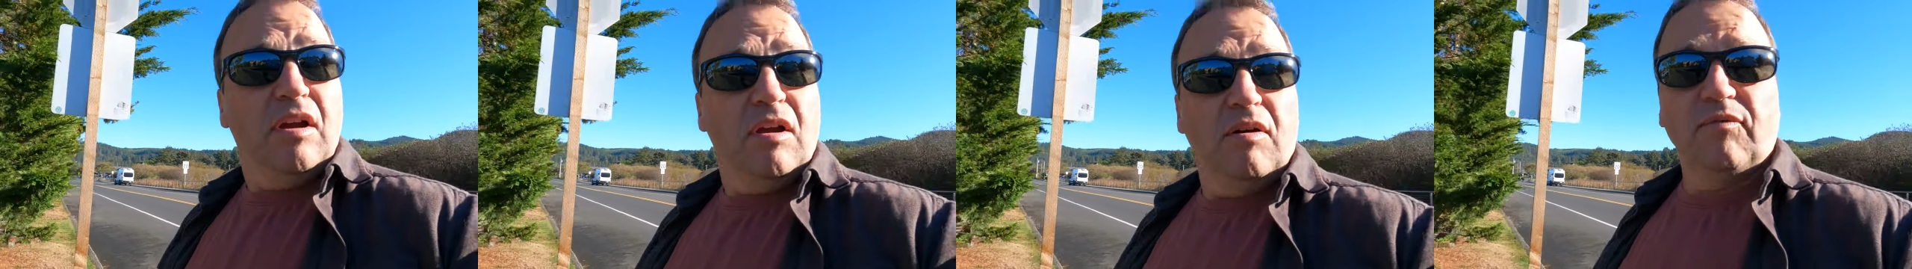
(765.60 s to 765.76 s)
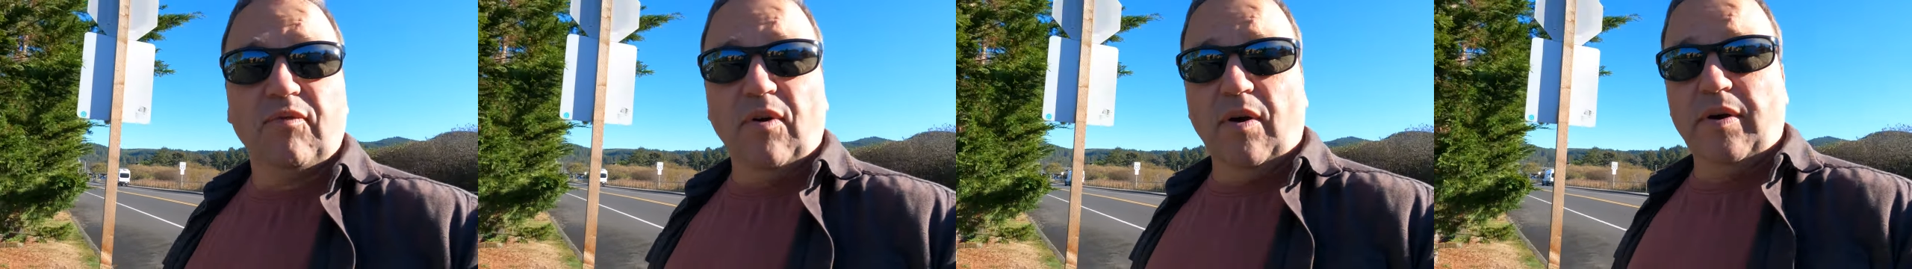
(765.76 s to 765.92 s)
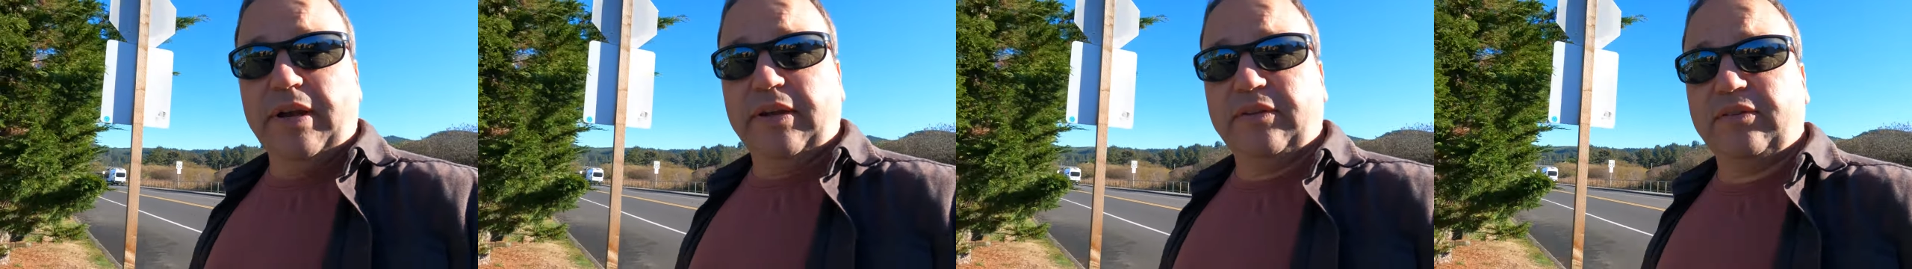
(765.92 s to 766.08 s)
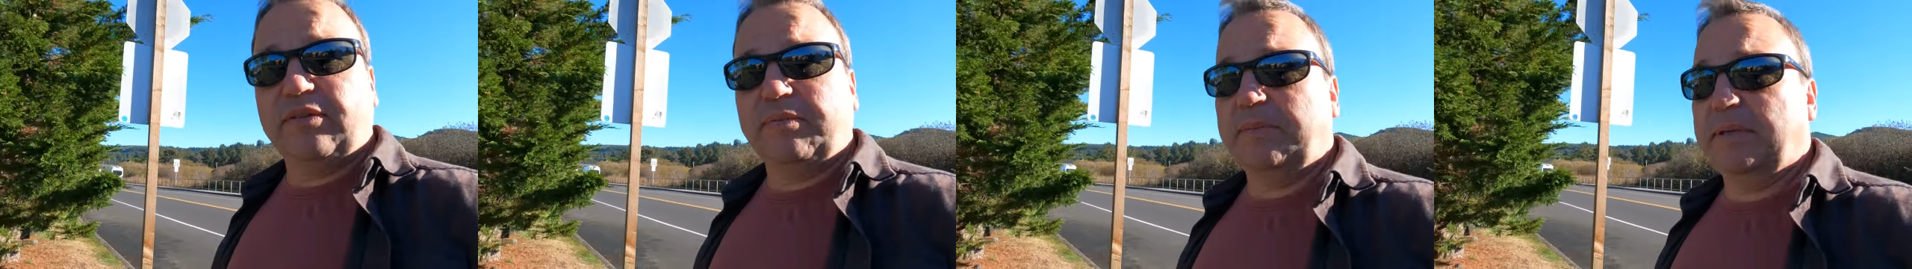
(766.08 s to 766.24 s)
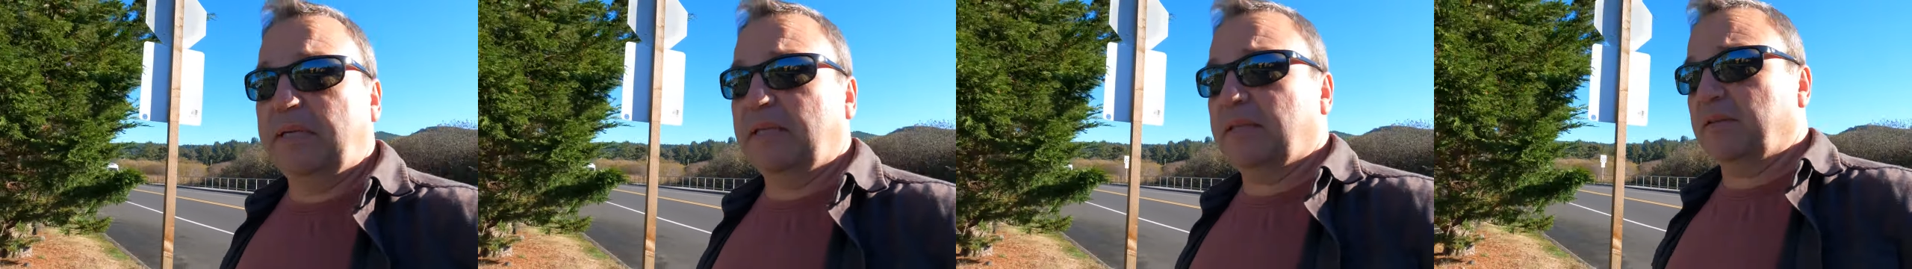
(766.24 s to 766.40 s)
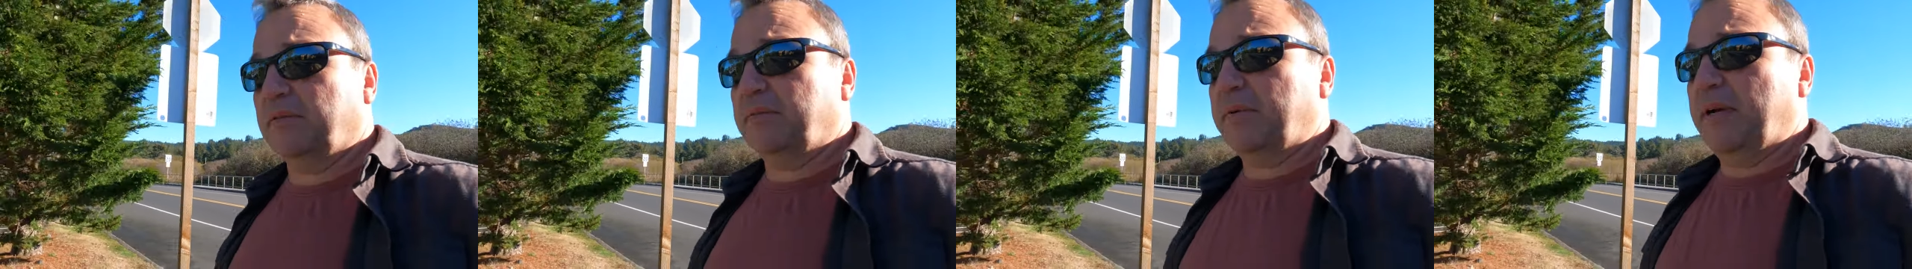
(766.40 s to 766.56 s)
before we have to
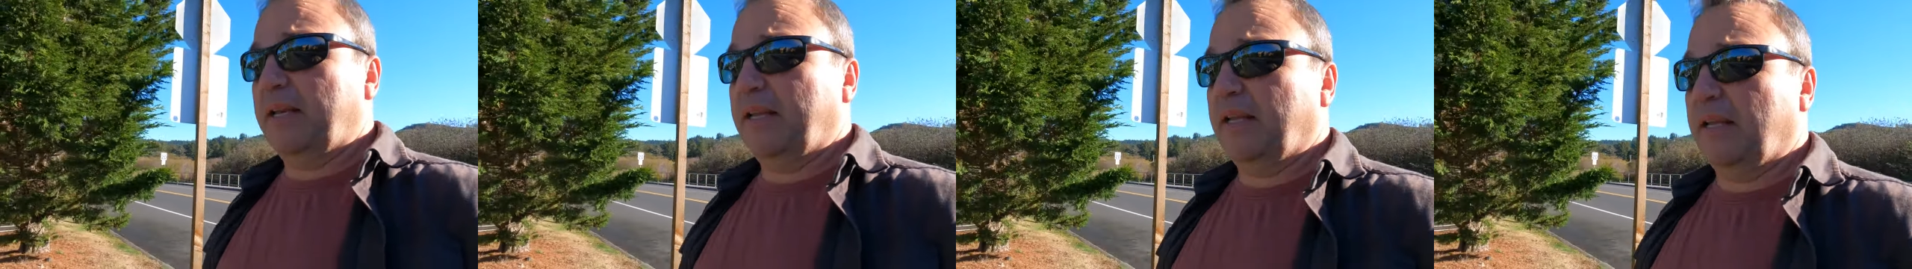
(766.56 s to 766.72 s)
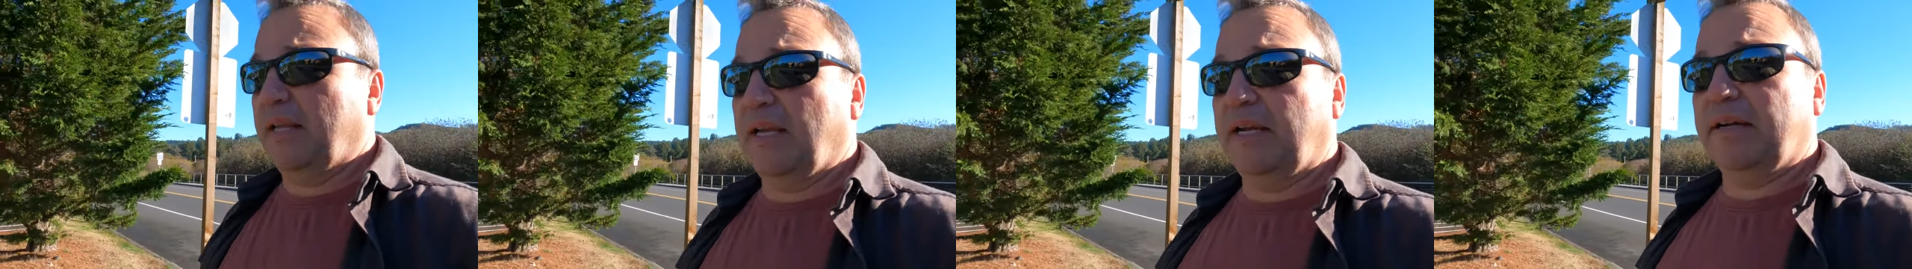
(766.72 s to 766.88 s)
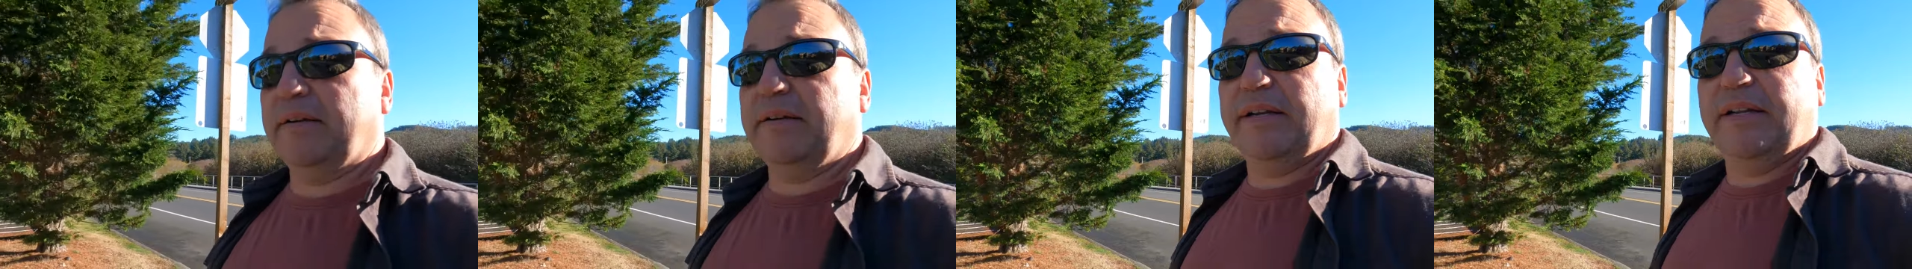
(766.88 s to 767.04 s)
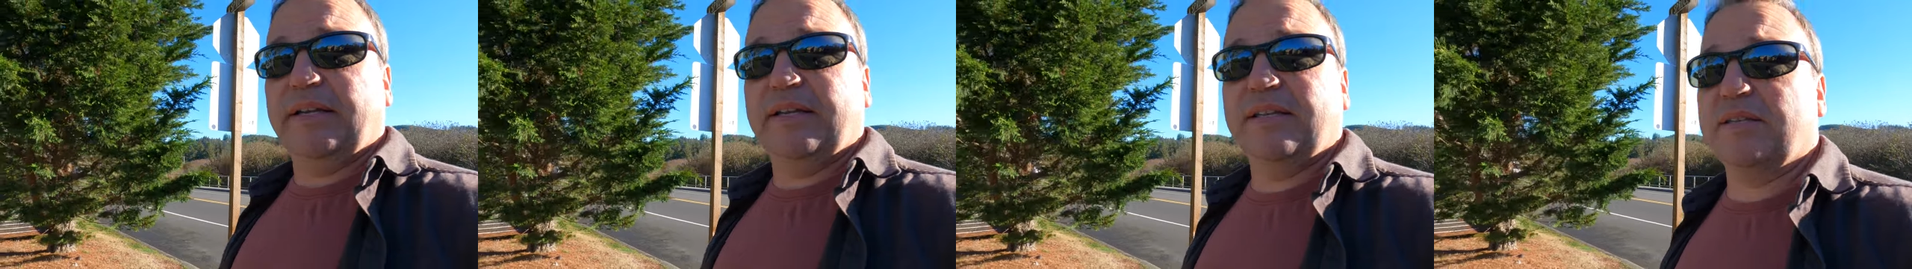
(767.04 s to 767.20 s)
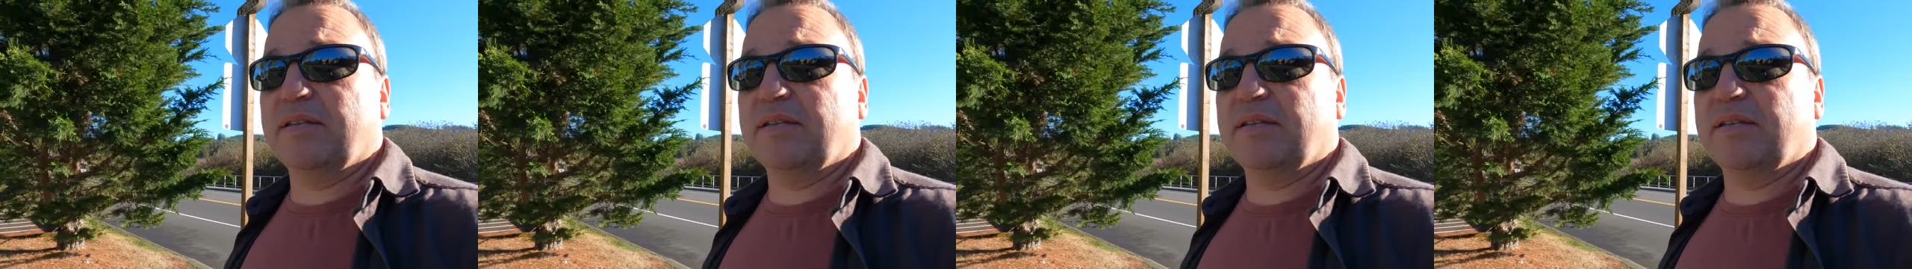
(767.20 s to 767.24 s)
be at the wedding area.